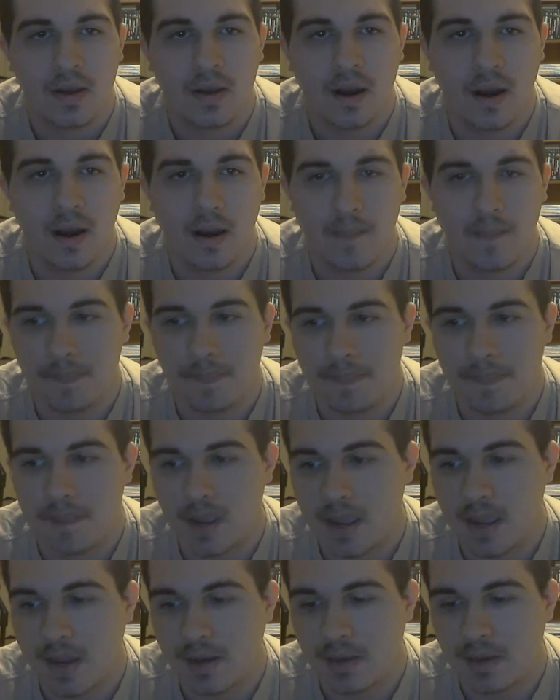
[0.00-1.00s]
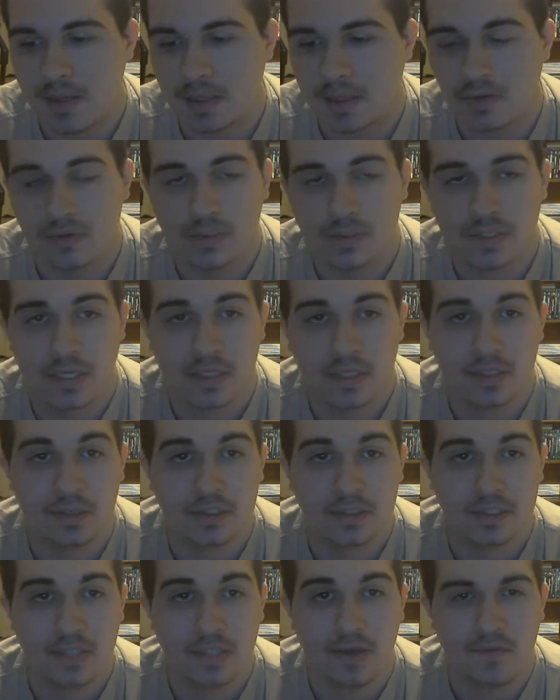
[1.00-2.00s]
And it looks like they're
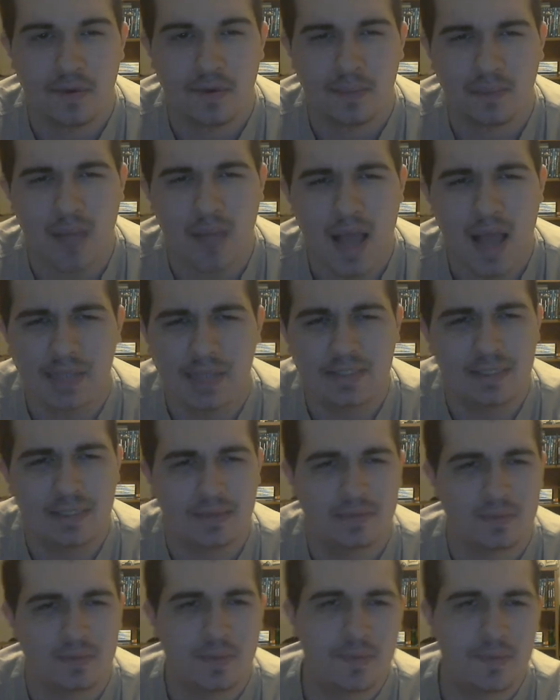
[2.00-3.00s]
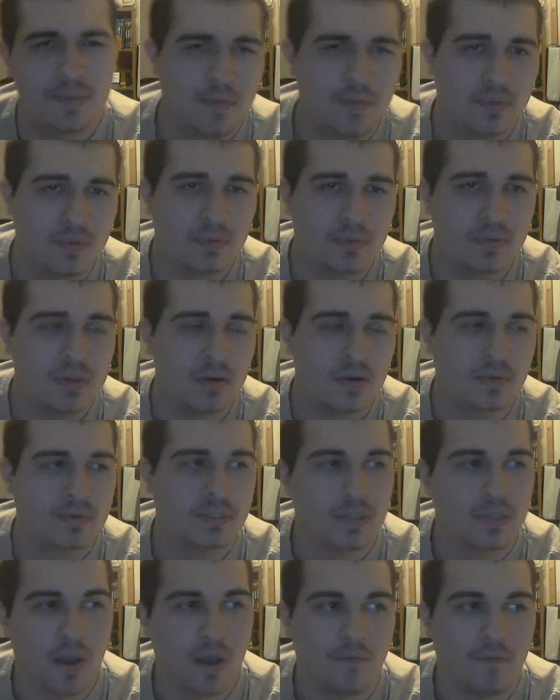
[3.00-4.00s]
just having a blast. And it was before, you know,
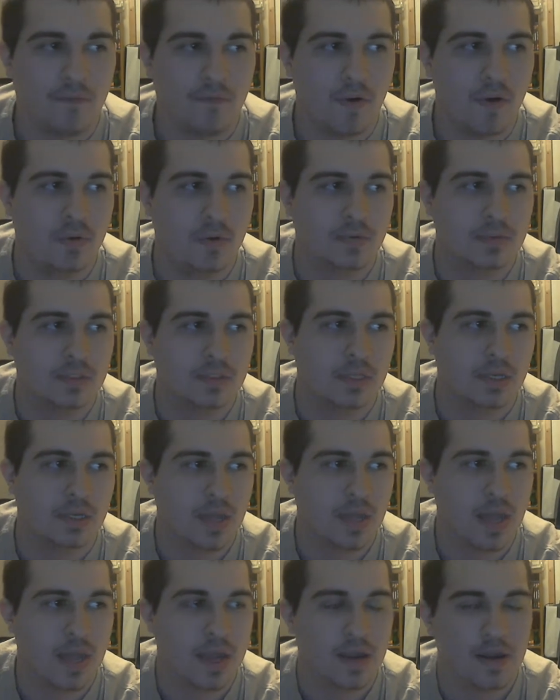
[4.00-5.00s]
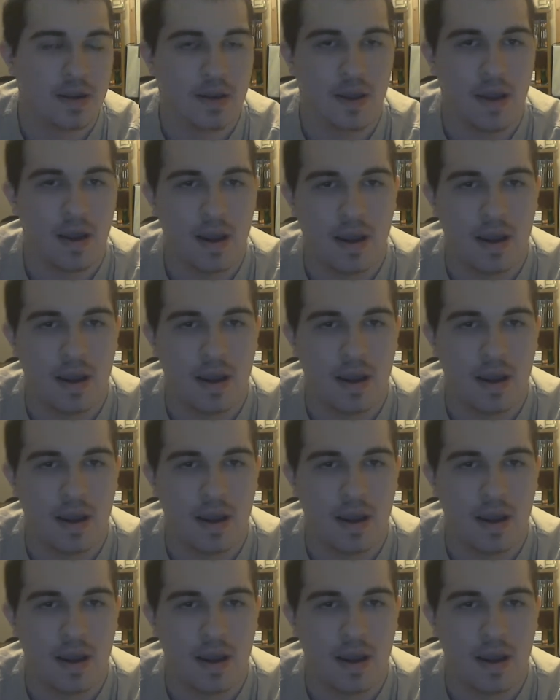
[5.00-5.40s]
cell phones and